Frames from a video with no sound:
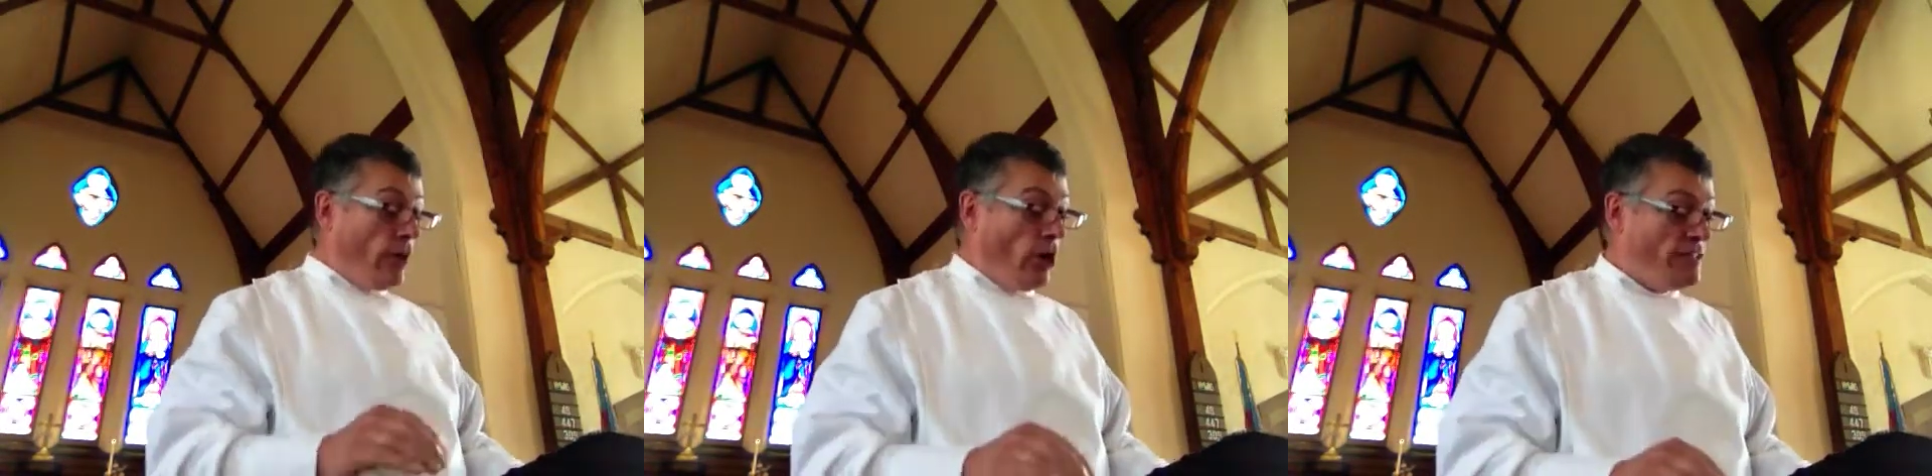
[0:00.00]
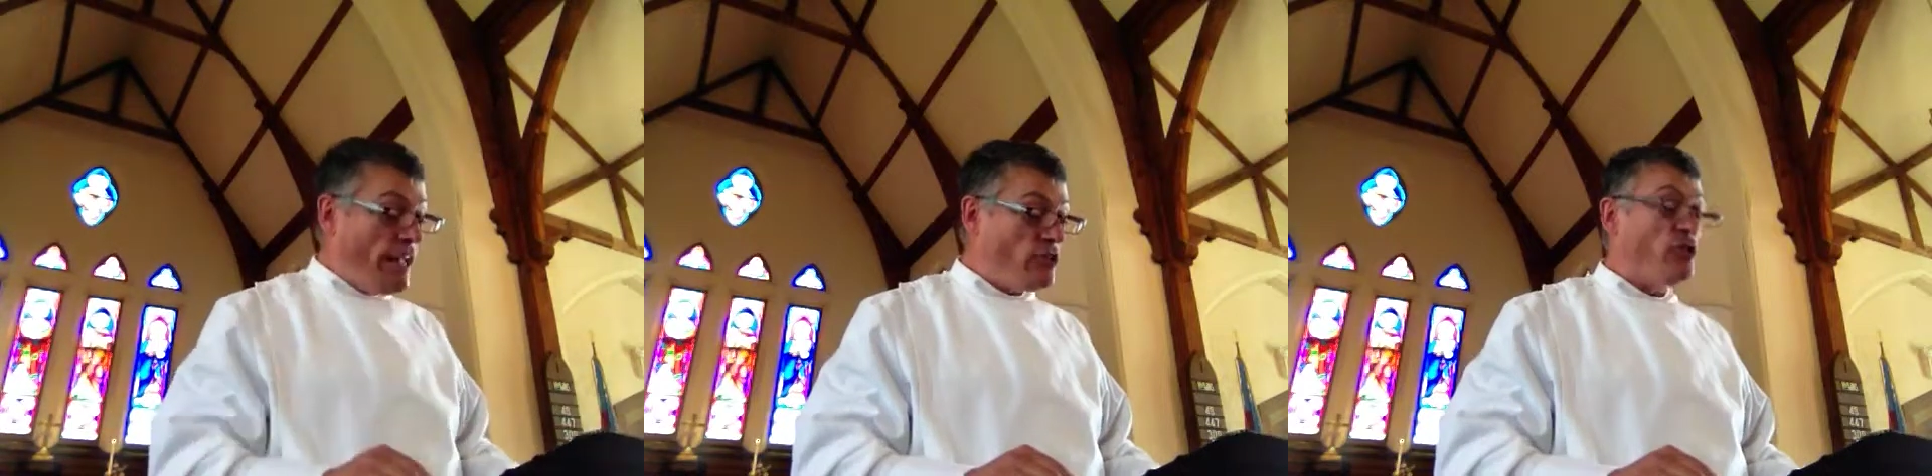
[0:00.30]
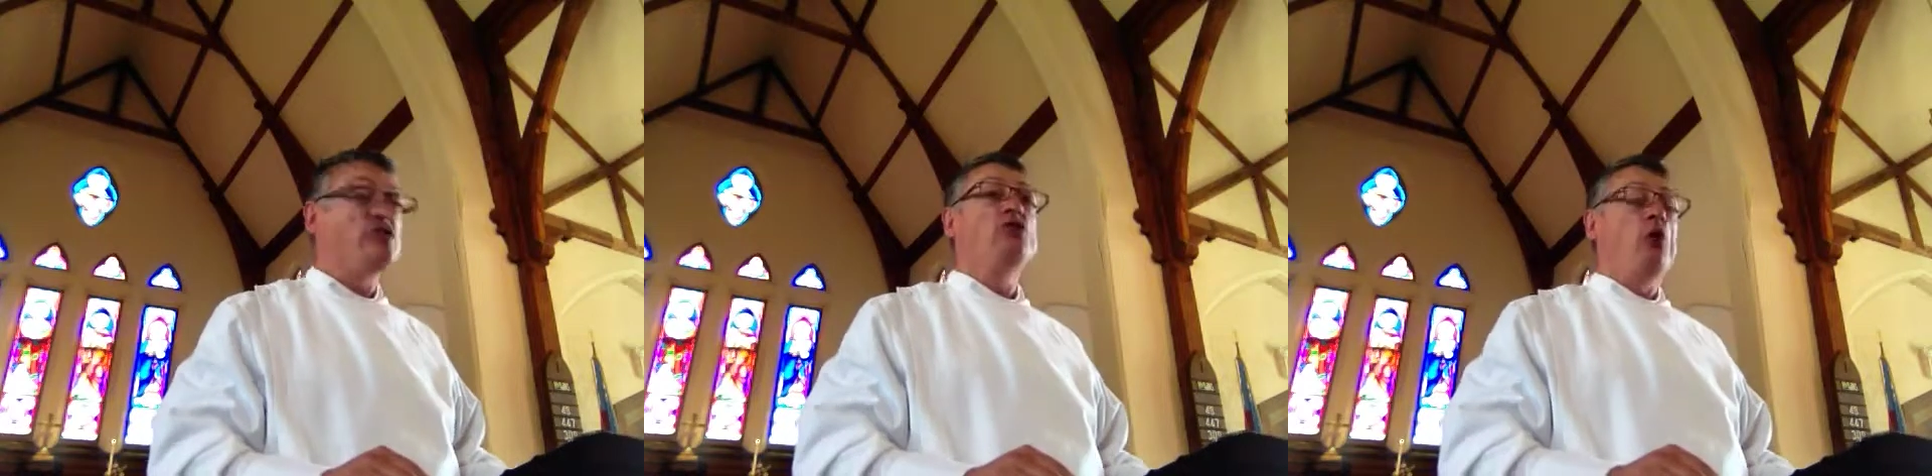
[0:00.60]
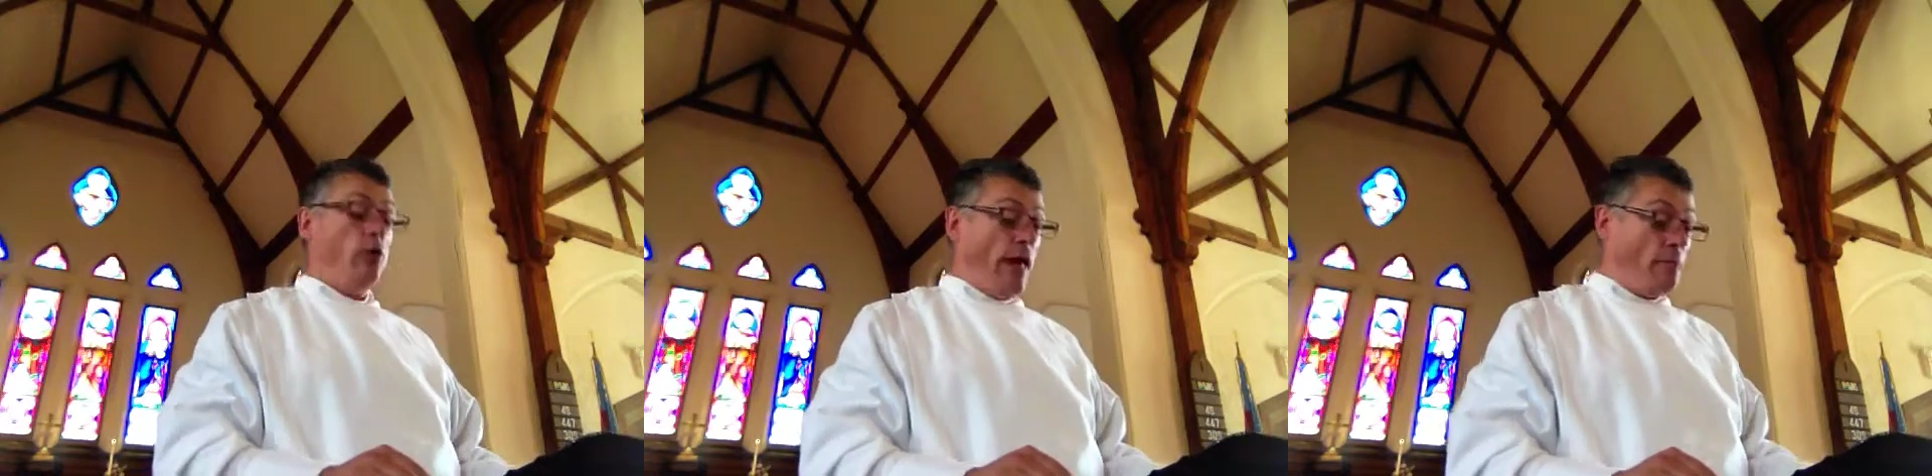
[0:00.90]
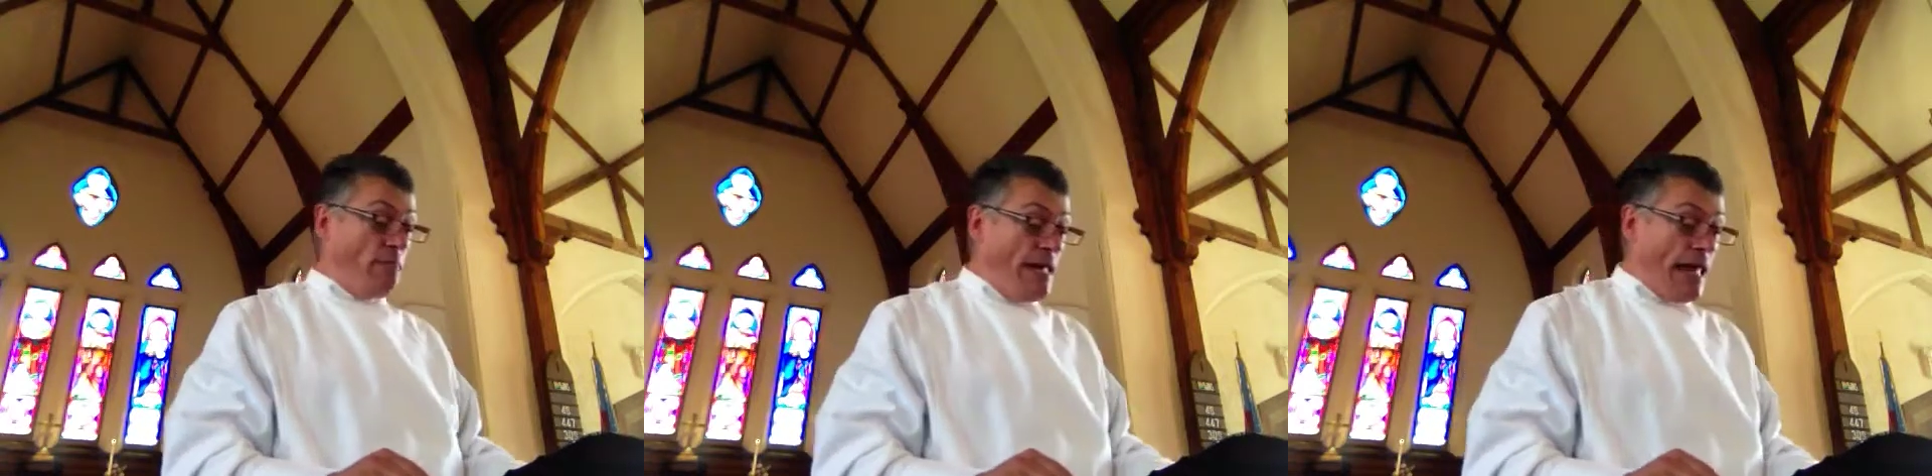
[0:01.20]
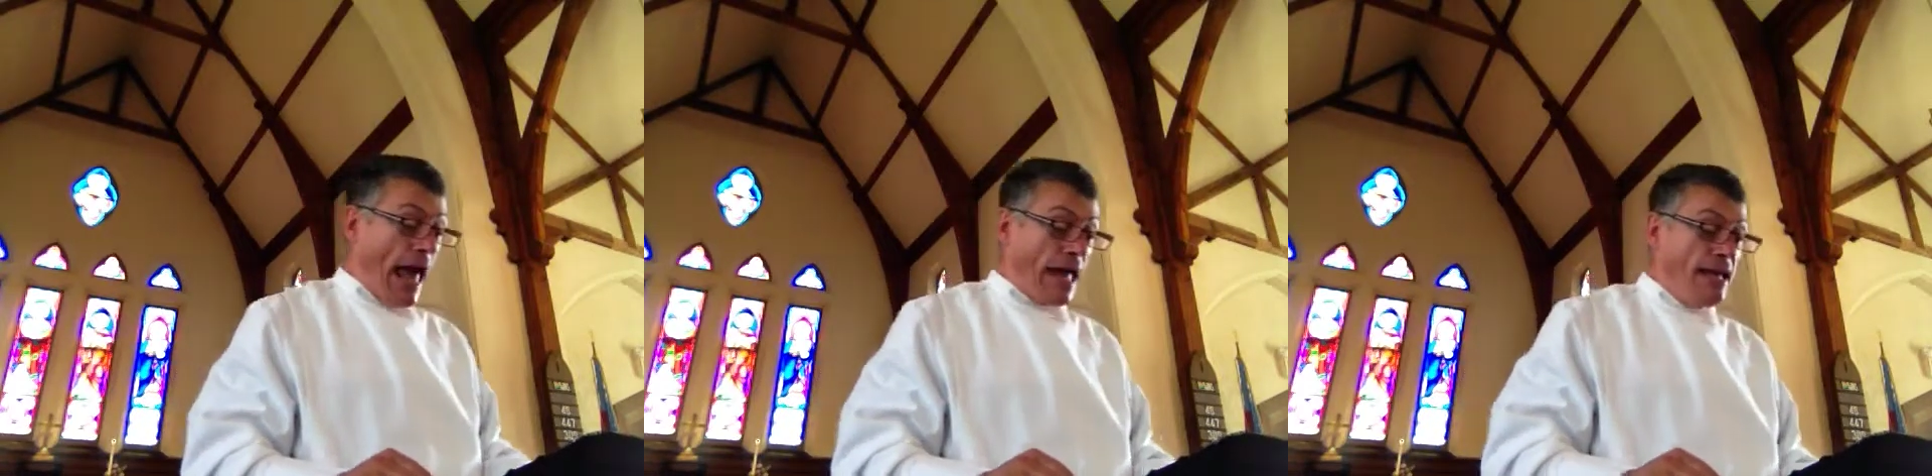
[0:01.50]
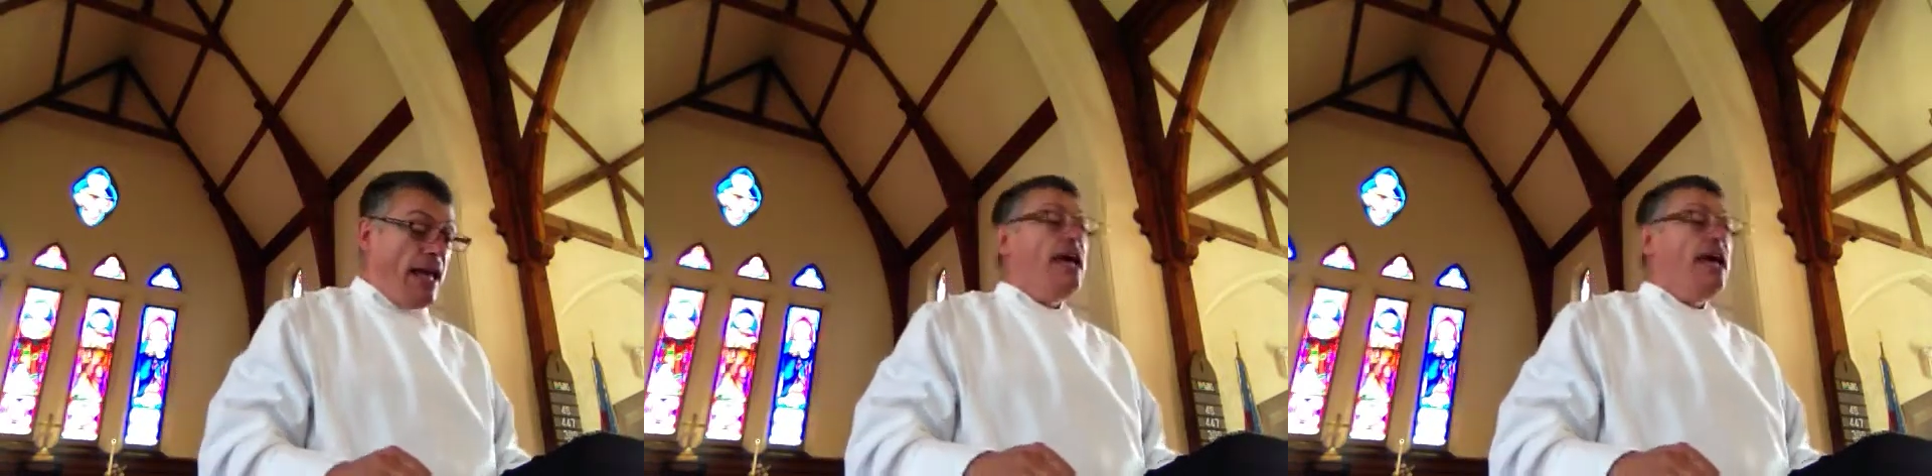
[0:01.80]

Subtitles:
audacious goal, that BHAG,